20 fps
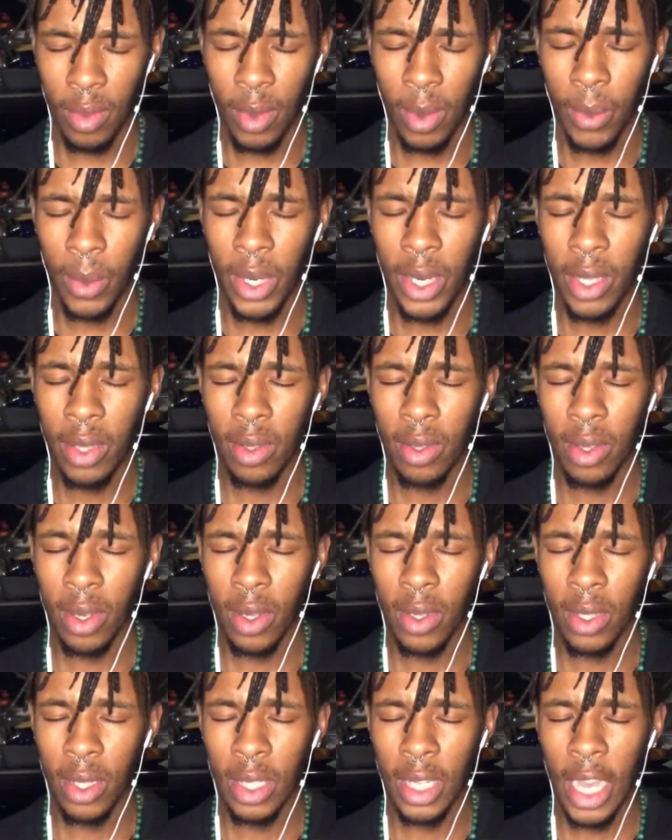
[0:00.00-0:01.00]
We need to go
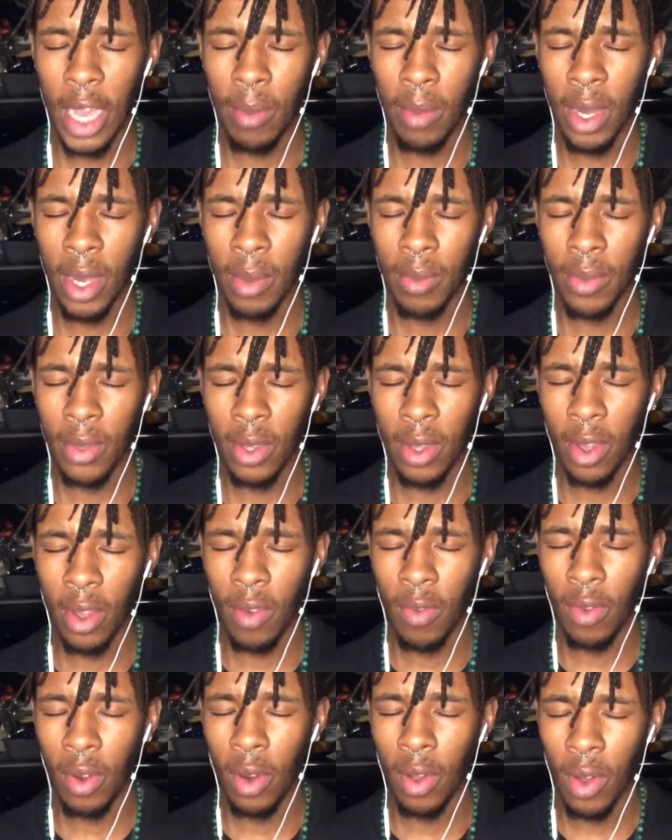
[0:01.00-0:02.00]
to timelines of
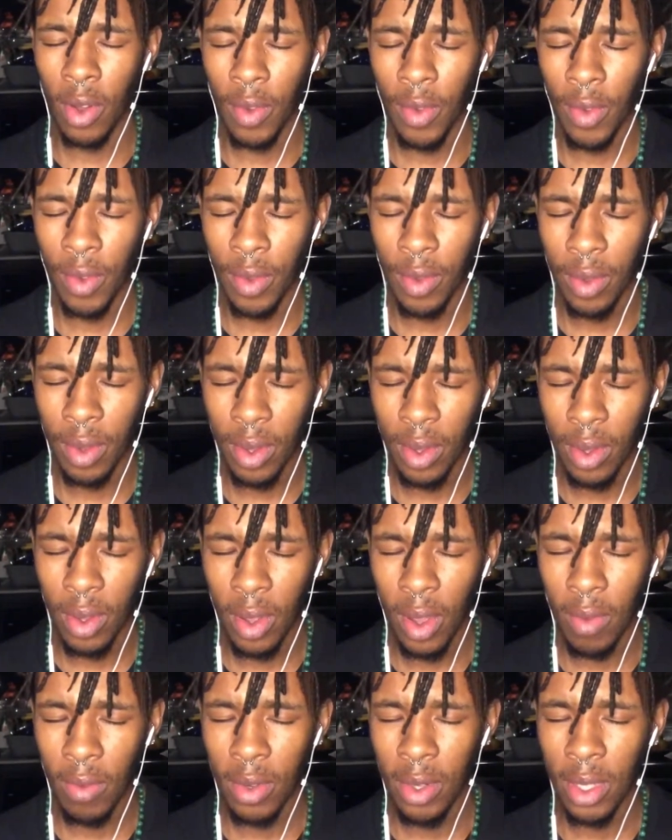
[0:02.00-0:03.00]
love,
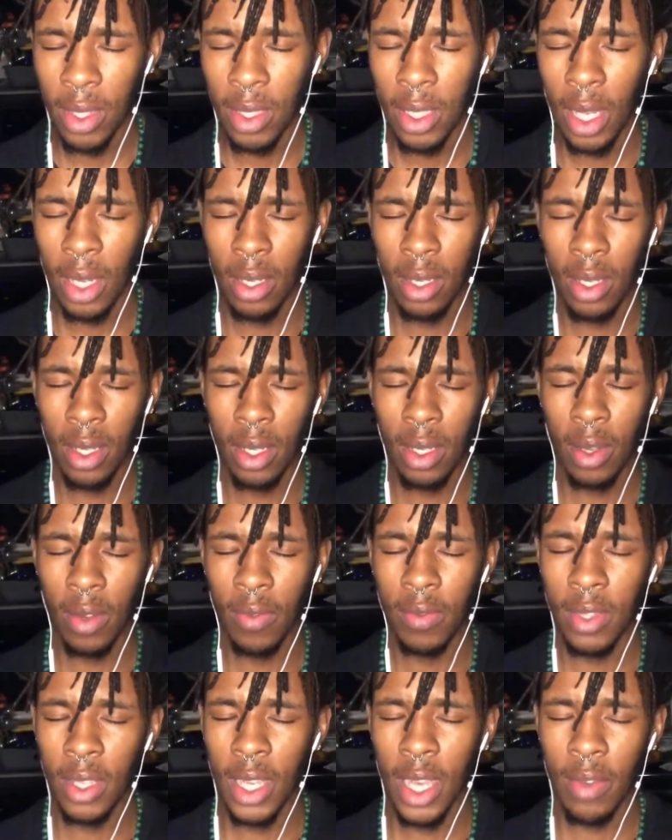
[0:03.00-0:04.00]
of understanding, of
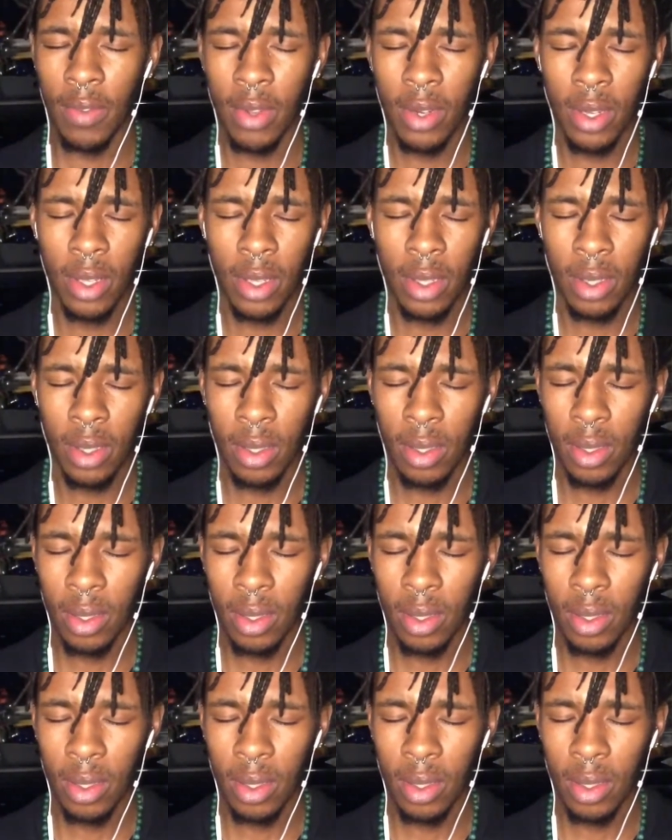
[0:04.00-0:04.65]
togetherness,